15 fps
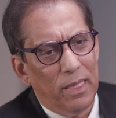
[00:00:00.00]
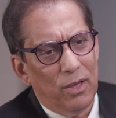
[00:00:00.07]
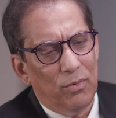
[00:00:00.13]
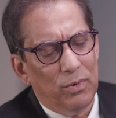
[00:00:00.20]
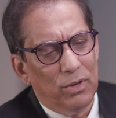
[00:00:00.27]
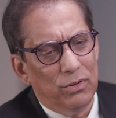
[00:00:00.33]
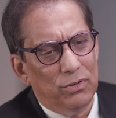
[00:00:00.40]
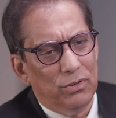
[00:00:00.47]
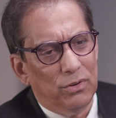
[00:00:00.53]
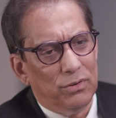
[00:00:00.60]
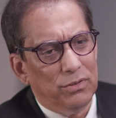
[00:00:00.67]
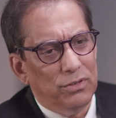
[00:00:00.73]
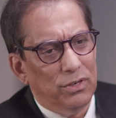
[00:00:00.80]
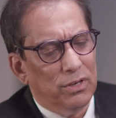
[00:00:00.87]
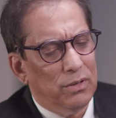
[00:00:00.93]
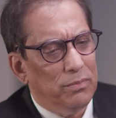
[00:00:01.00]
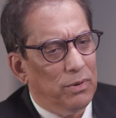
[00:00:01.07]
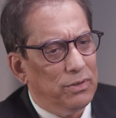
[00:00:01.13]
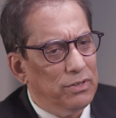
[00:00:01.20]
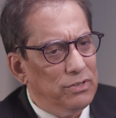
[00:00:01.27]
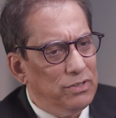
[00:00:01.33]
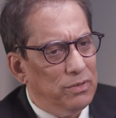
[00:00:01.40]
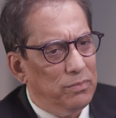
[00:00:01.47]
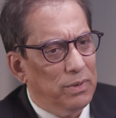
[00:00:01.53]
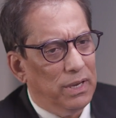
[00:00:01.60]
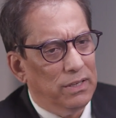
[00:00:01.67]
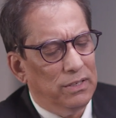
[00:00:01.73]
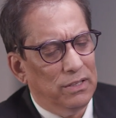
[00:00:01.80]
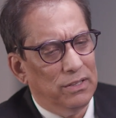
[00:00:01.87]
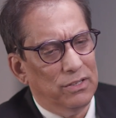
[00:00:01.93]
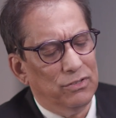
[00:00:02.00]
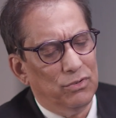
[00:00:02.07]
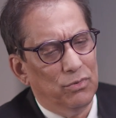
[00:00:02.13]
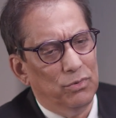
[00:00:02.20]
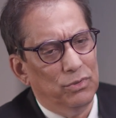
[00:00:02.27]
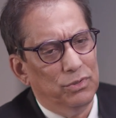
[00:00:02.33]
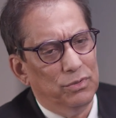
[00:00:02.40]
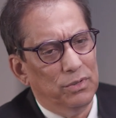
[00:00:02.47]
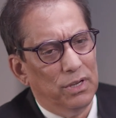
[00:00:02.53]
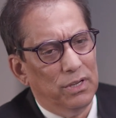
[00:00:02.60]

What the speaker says: we could not, participate in the schools.